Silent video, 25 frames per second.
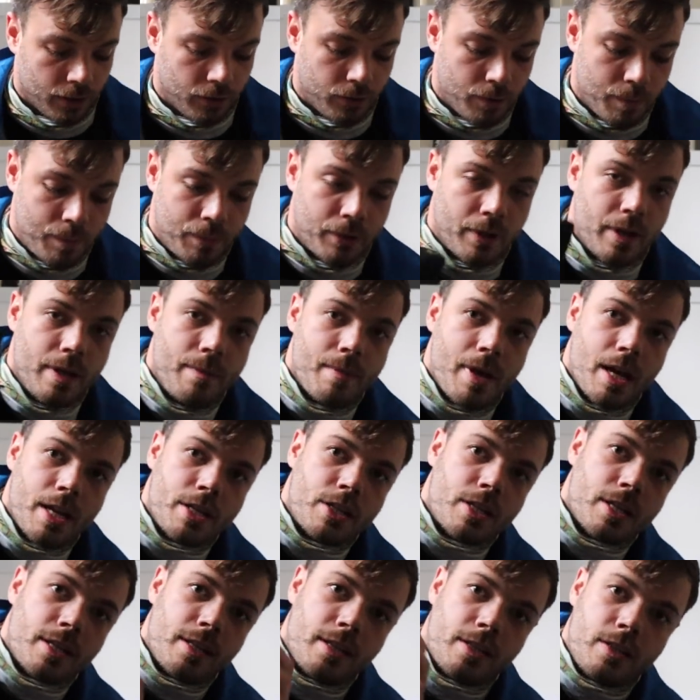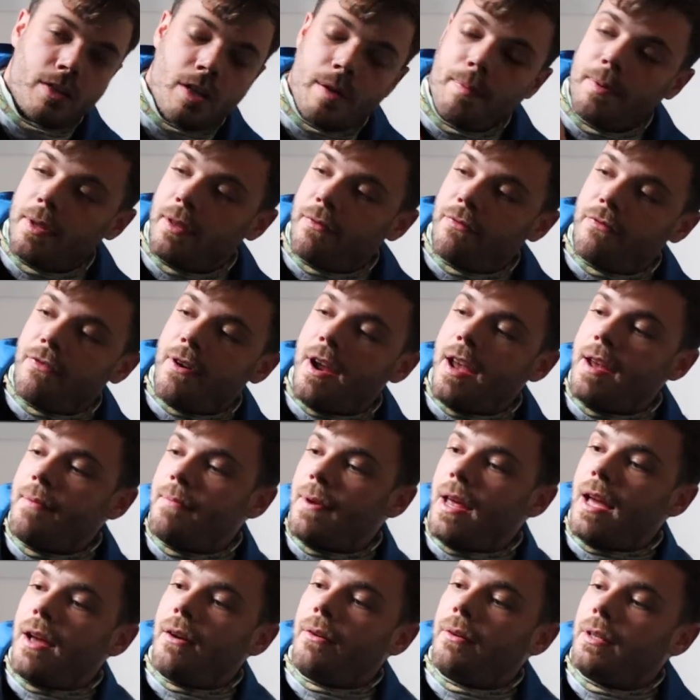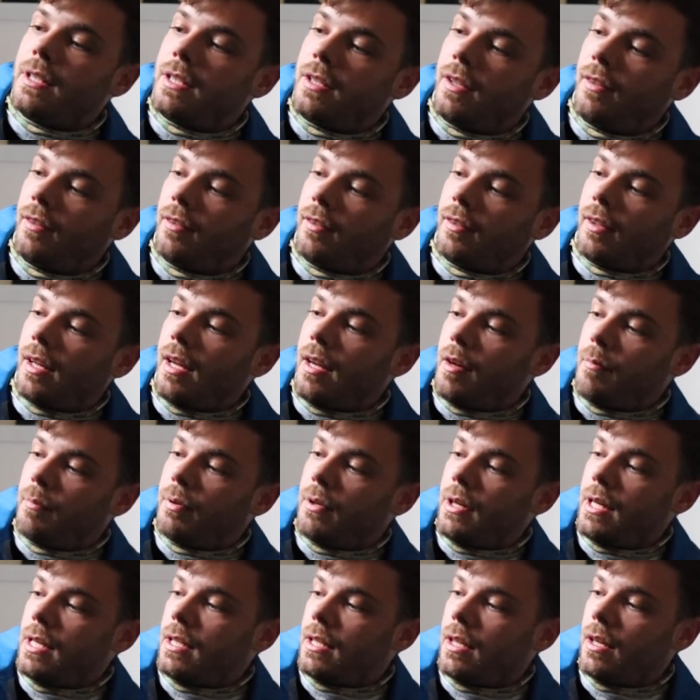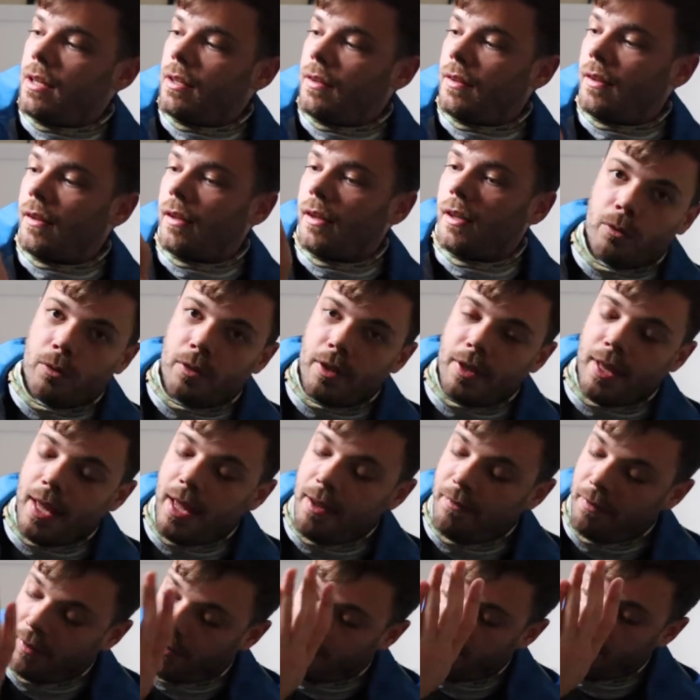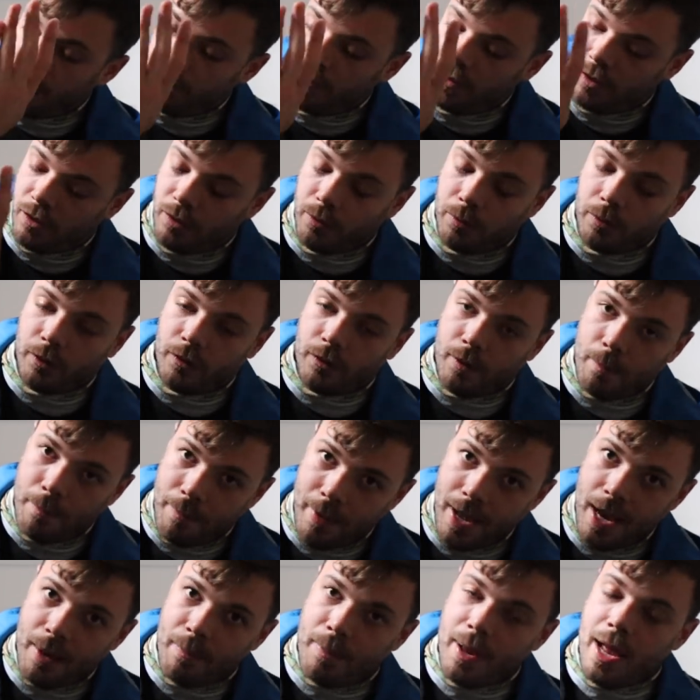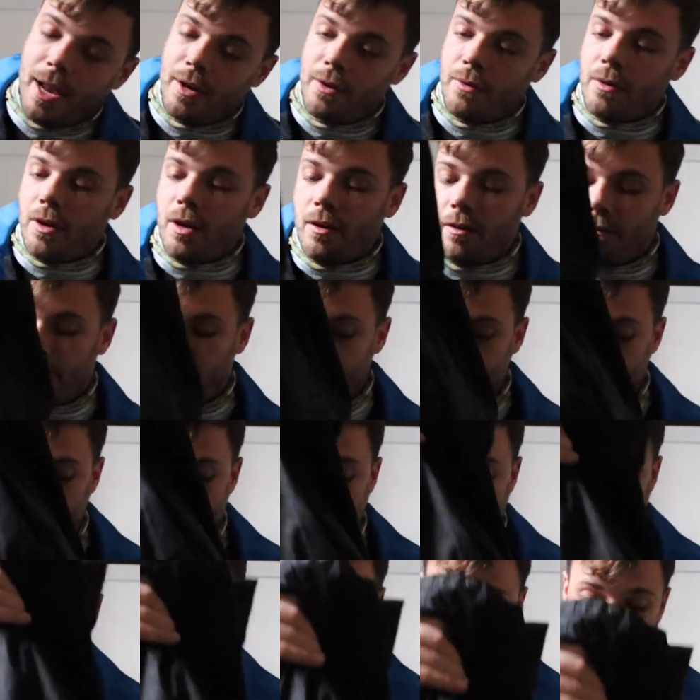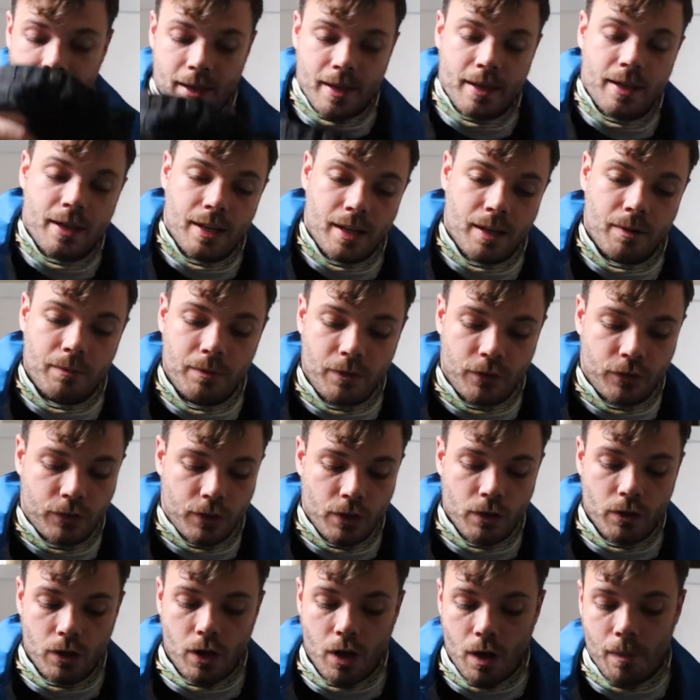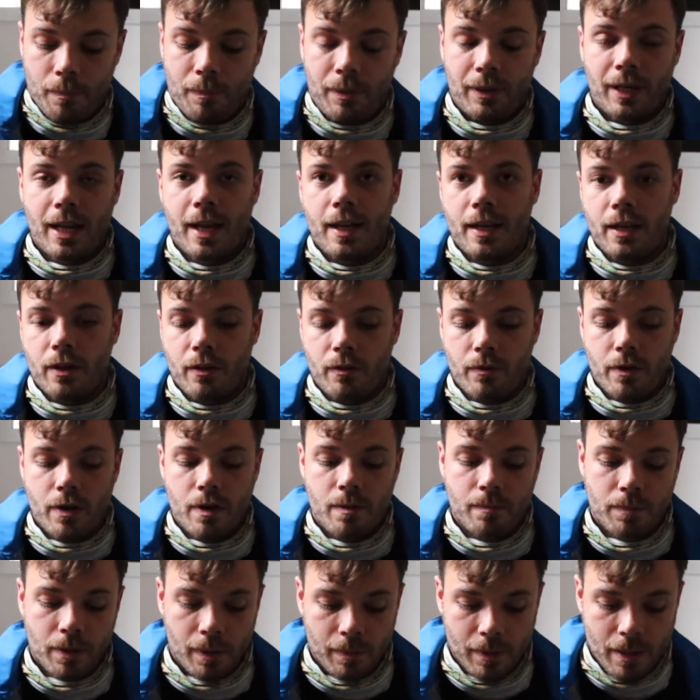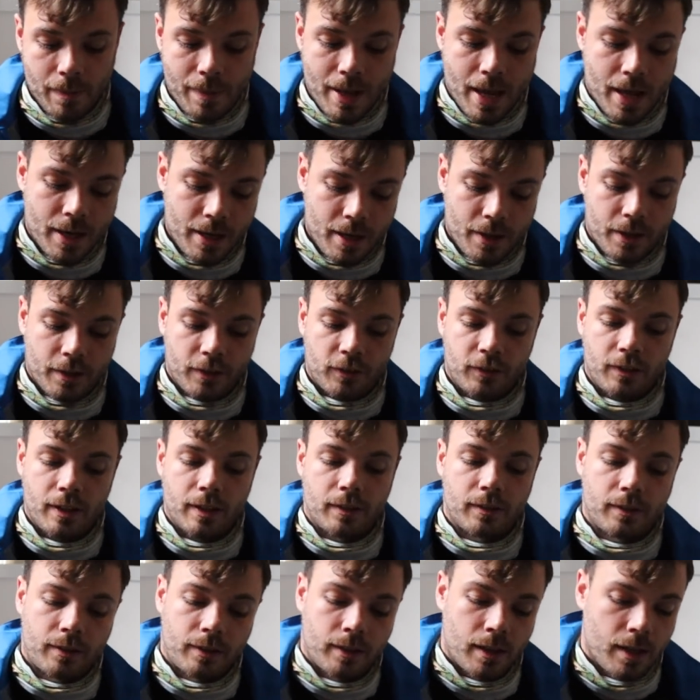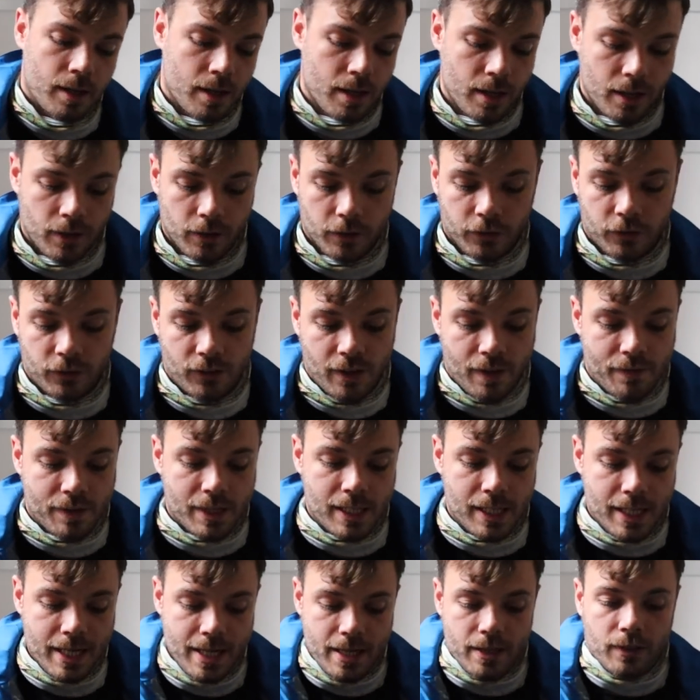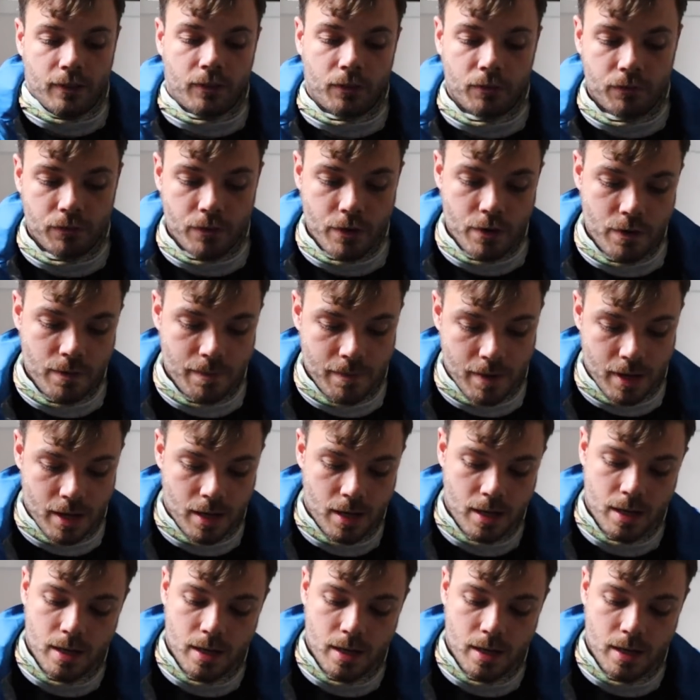So we're pretty much at the top of the frame now, which is pretty good. All of the heavy stuff is towards the back panel of the bag. And we've still got plenty of room, probably about another 6 or 7 litres of room